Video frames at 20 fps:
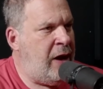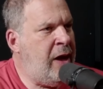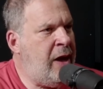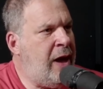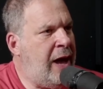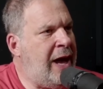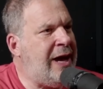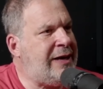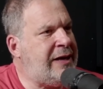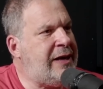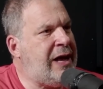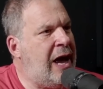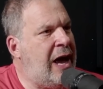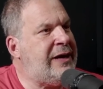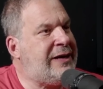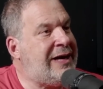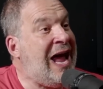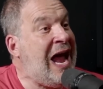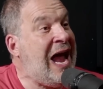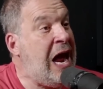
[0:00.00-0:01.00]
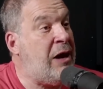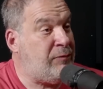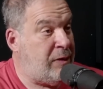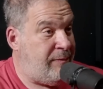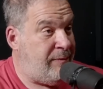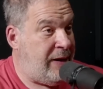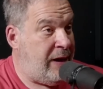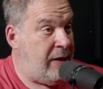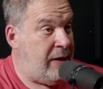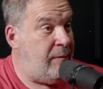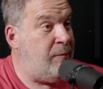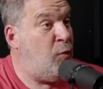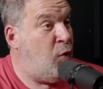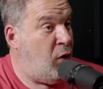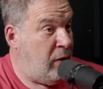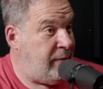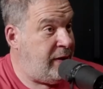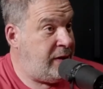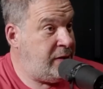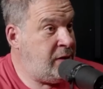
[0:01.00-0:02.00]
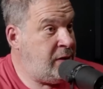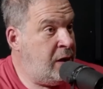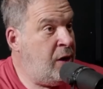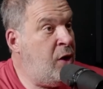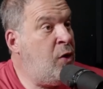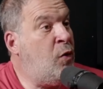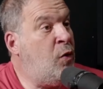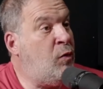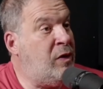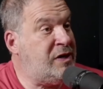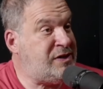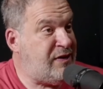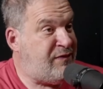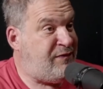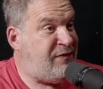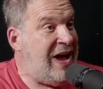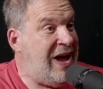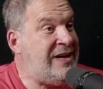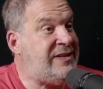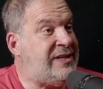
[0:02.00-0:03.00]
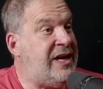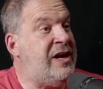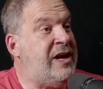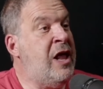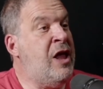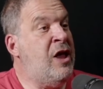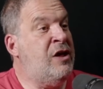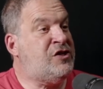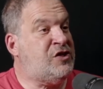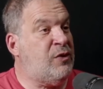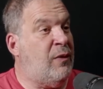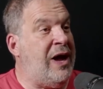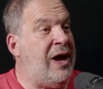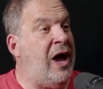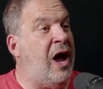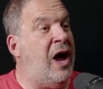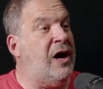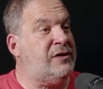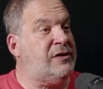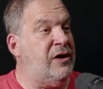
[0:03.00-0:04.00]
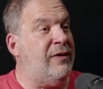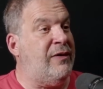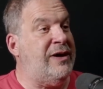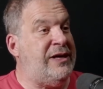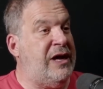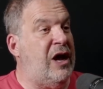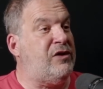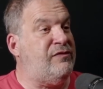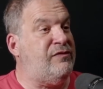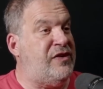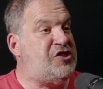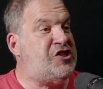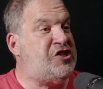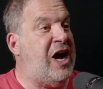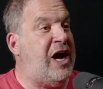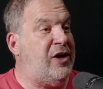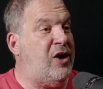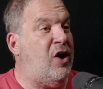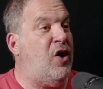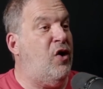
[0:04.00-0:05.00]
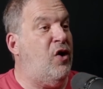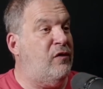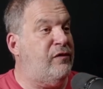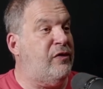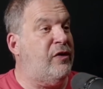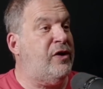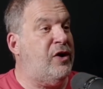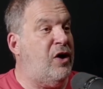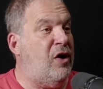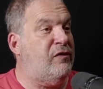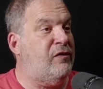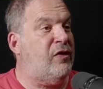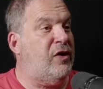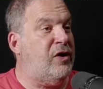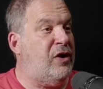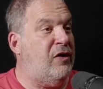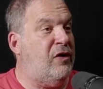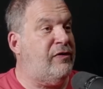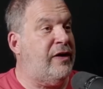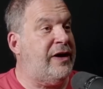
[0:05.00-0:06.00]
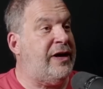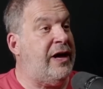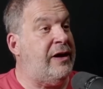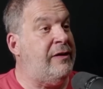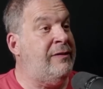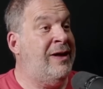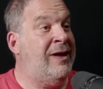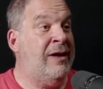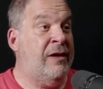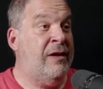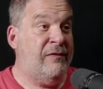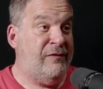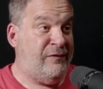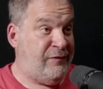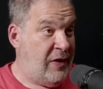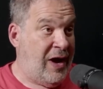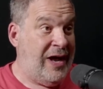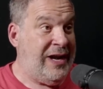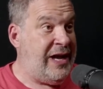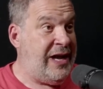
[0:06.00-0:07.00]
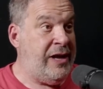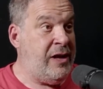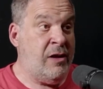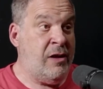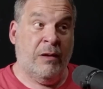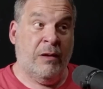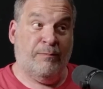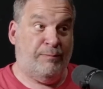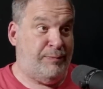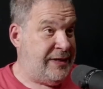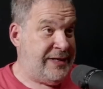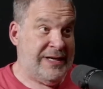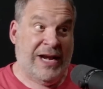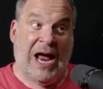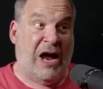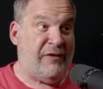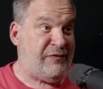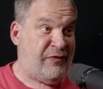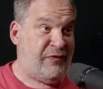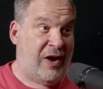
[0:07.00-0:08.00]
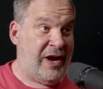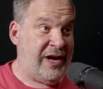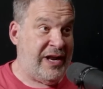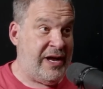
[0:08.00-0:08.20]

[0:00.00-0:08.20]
A camera woman was offended, so I hugged her and yelled vagina over and over and over again. Yeah. Funny, but not funny.